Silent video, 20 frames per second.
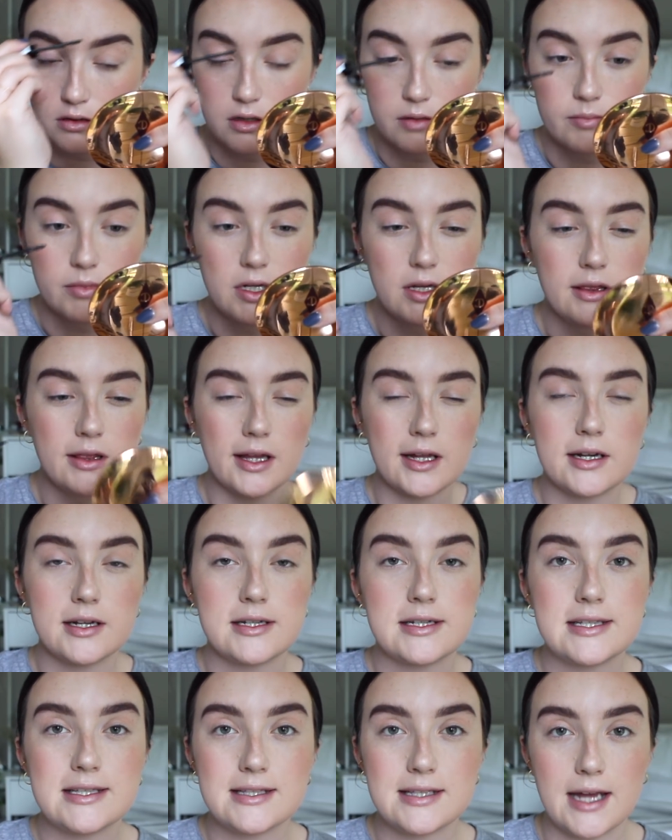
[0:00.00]
I'm gonna let
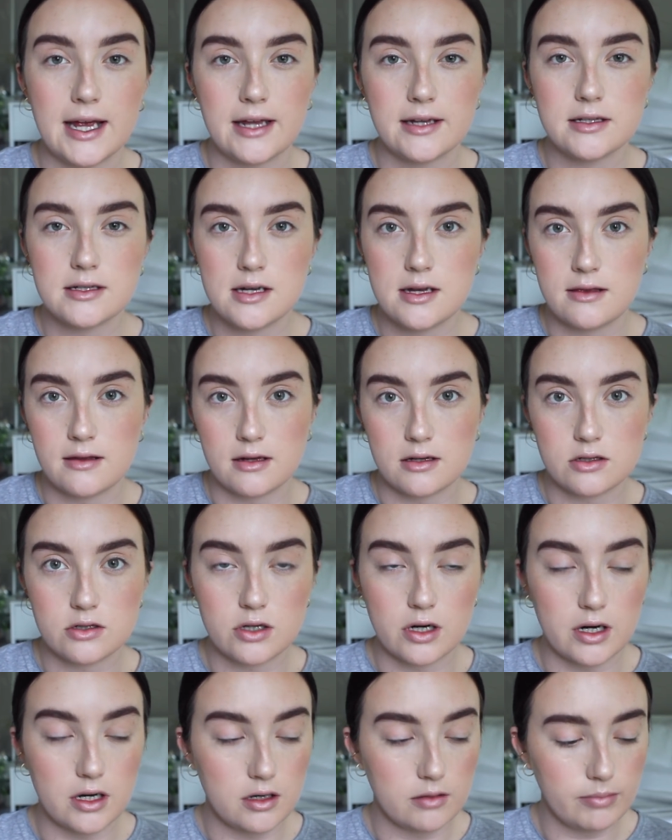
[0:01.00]
it set and then
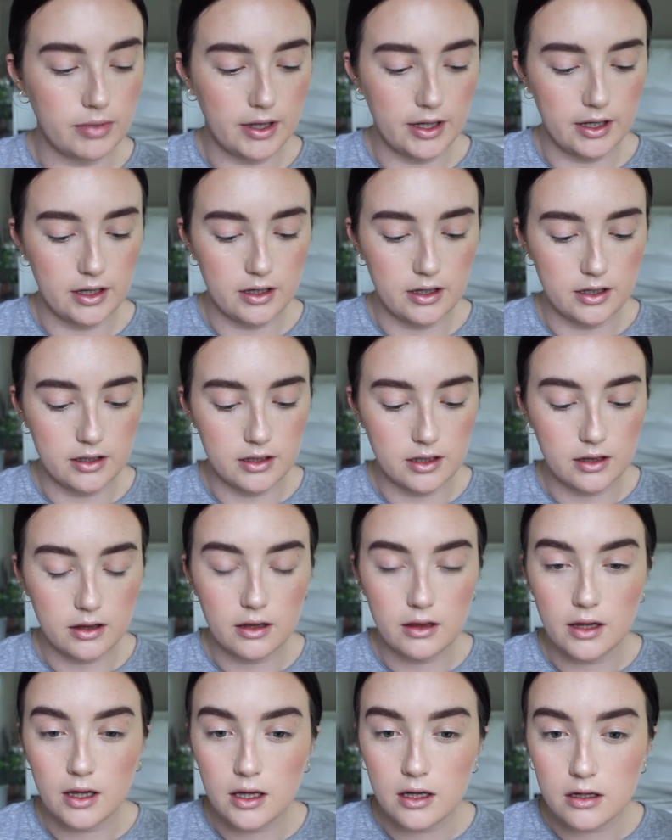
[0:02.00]
try and apply
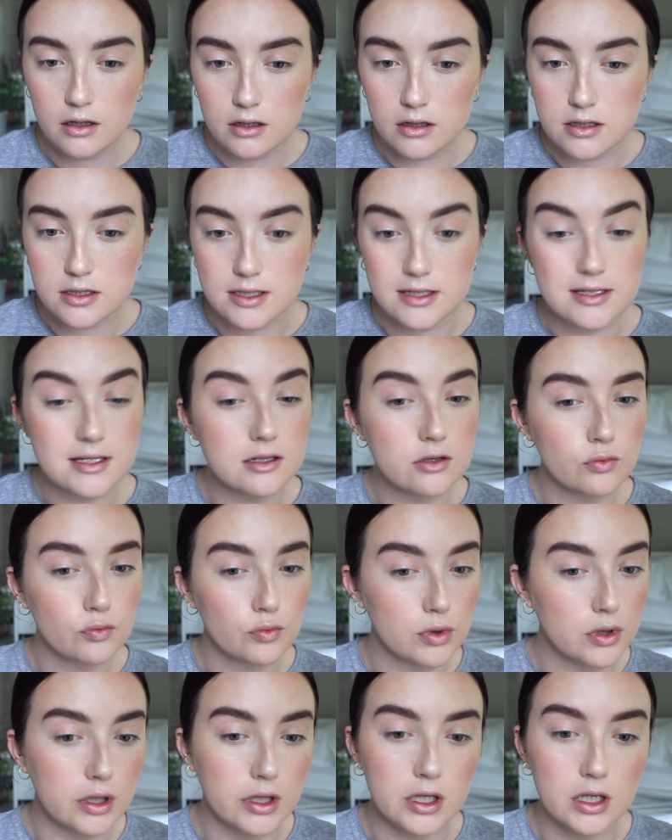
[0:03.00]
another layer because it didn't
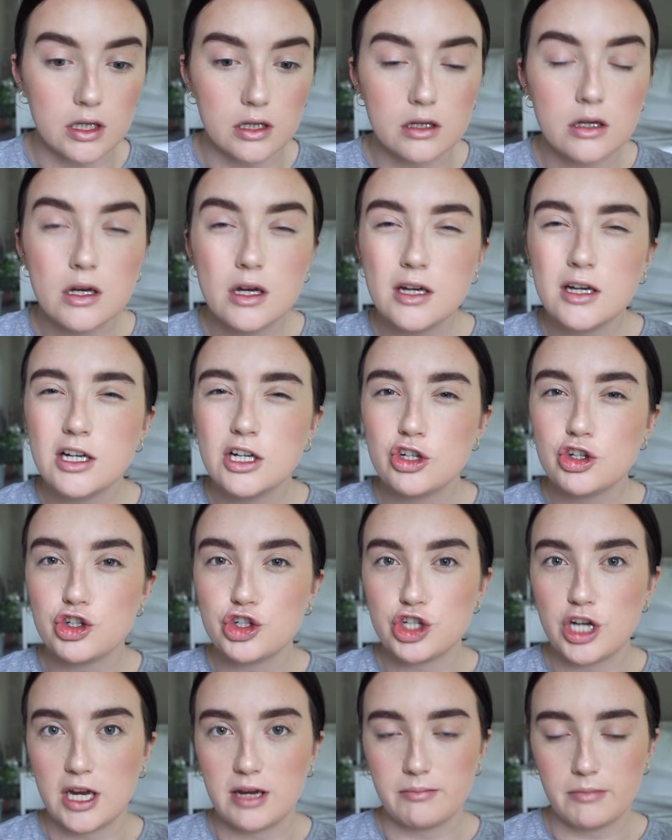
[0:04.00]
really
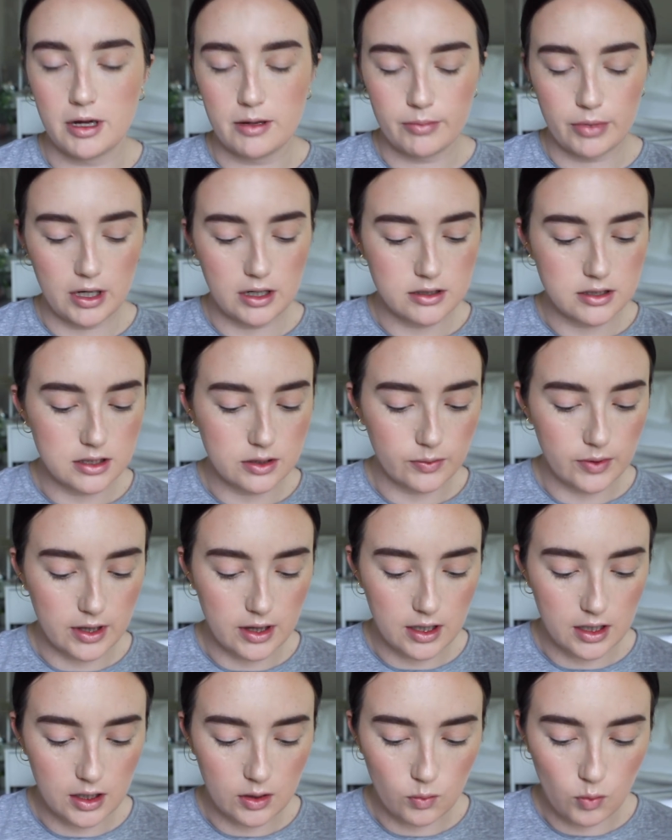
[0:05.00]
shape my brows the way
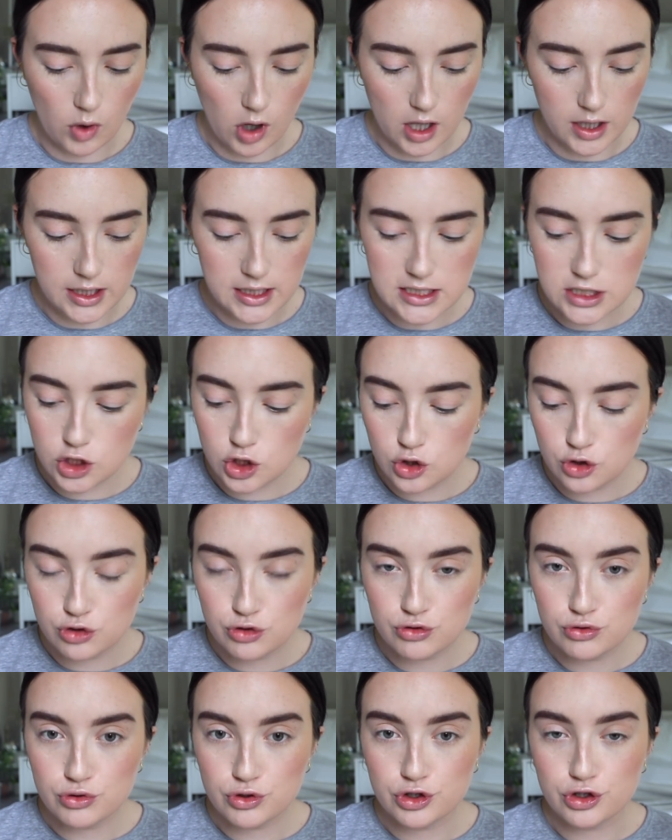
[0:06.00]
that I want it
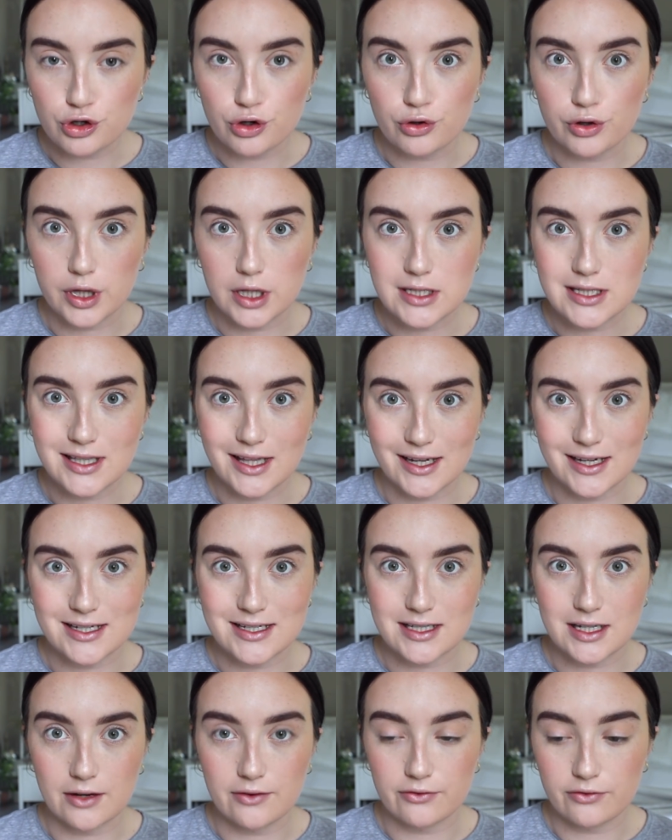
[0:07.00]
to, so let's let it
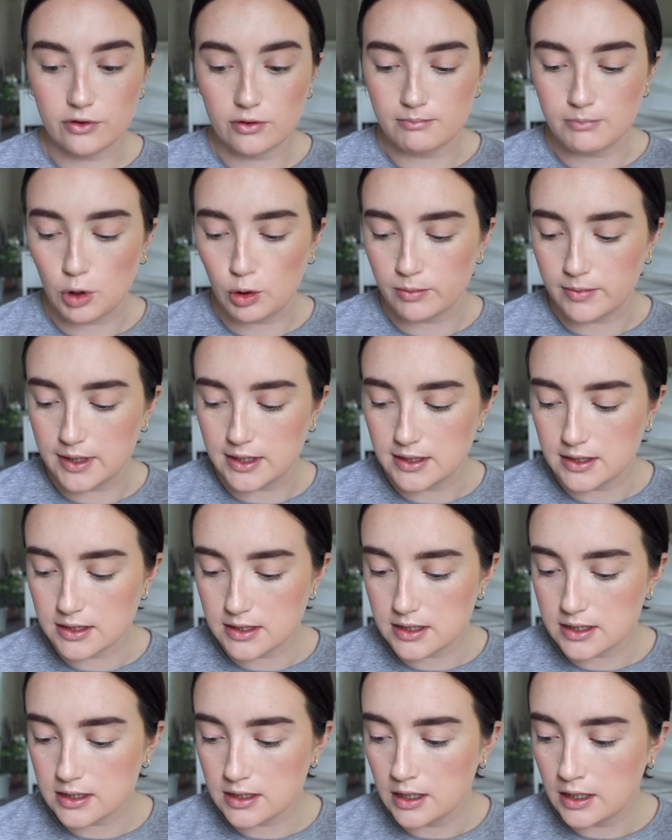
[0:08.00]
set for a
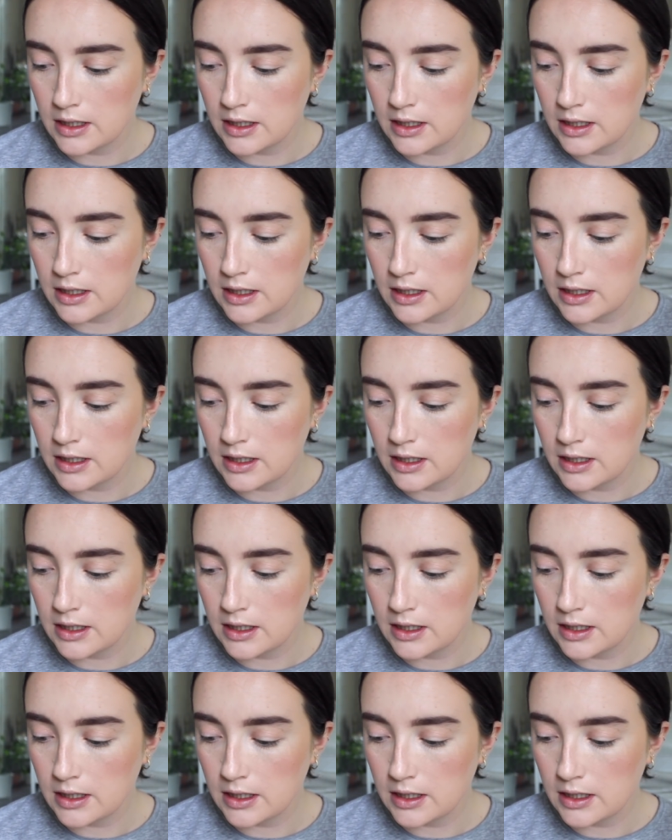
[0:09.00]
moment.